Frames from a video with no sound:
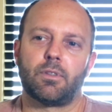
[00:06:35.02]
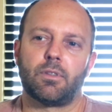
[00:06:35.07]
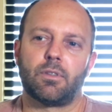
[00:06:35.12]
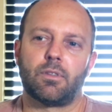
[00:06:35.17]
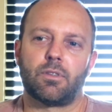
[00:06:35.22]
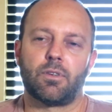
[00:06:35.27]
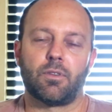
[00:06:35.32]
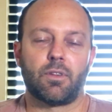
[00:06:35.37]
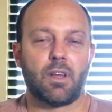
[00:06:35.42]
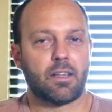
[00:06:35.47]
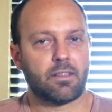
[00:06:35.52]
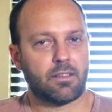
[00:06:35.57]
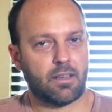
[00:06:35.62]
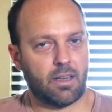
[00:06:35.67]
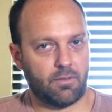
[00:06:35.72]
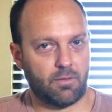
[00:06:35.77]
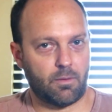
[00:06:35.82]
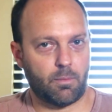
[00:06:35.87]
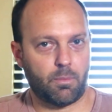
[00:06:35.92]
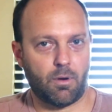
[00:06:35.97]
So that's
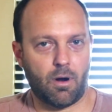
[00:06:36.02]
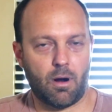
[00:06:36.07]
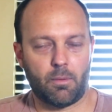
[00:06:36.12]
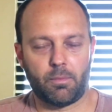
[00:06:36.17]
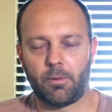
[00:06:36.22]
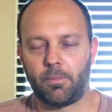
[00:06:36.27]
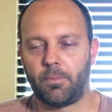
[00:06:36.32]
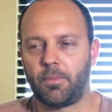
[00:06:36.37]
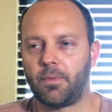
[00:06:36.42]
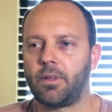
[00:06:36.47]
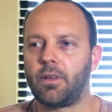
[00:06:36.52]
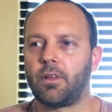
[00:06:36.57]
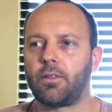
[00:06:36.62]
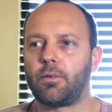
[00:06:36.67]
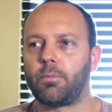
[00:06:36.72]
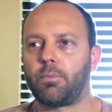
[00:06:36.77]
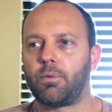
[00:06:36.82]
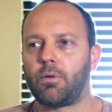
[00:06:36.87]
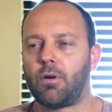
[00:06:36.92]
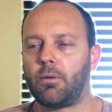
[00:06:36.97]
kind of a problem. The other
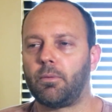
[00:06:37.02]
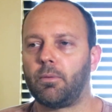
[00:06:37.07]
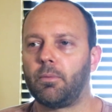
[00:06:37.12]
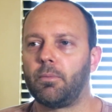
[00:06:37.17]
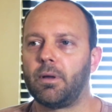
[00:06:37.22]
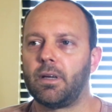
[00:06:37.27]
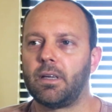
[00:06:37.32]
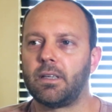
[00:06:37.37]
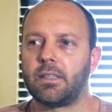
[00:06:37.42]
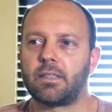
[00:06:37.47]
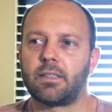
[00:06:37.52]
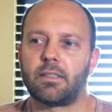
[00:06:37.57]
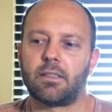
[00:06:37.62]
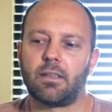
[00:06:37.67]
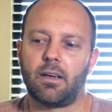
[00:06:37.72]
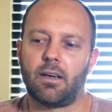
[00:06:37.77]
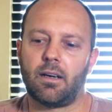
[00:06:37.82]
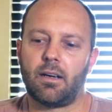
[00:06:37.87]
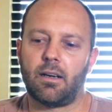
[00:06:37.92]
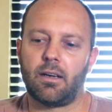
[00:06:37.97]
problem is
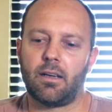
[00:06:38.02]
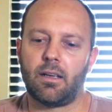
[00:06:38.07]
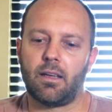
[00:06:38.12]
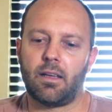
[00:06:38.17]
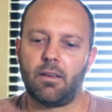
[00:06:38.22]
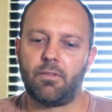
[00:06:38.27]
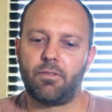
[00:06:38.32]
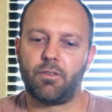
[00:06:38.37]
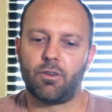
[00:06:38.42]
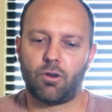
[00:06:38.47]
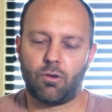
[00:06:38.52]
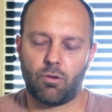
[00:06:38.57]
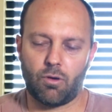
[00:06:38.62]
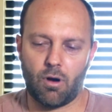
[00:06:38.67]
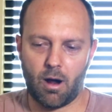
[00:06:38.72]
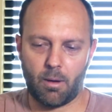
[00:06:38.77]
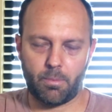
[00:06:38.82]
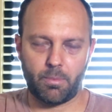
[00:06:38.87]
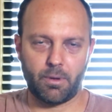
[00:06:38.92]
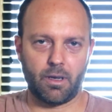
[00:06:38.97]
if you're
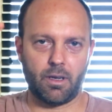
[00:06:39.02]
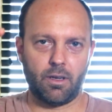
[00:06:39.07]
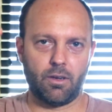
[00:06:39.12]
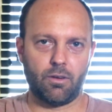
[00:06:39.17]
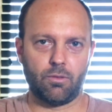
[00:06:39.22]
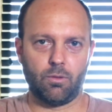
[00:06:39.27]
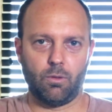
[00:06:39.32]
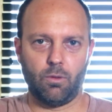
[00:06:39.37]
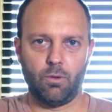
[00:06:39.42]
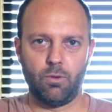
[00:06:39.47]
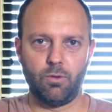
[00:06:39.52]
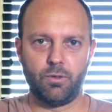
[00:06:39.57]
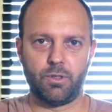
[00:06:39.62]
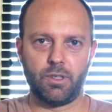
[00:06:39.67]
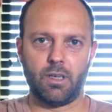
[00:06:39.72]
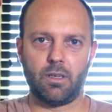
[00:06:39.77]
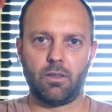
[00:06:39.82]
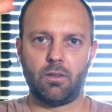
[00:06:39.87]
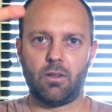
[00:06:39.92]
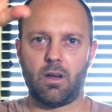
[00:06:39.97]
cropping, you're
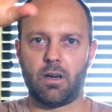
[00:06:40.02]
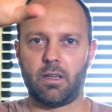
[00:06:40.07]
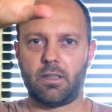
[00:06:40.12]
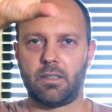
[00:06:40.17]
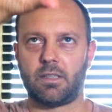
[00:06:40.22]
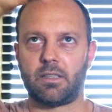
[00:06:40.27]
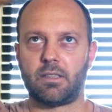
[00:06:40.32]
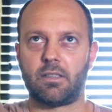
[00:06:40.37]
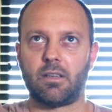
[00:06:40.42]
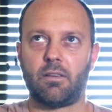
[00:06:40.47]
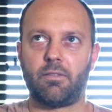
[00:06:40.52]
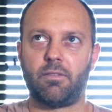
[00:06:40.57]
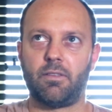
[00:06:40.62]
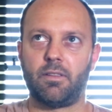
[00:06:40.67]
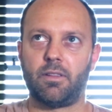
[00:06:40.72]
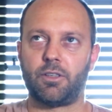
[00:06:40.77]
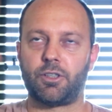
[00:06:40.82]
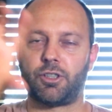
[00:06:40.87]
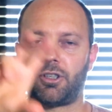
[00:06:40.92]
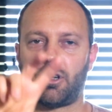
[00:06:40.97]
losing a lot of the stuff in
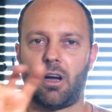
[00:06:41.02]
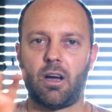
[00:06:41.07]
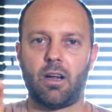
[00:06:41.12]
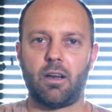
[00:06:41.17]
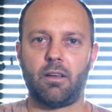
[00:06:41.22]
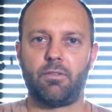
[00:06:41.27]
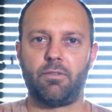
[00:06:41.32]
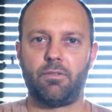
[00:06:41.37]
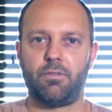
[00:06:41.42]
the shot.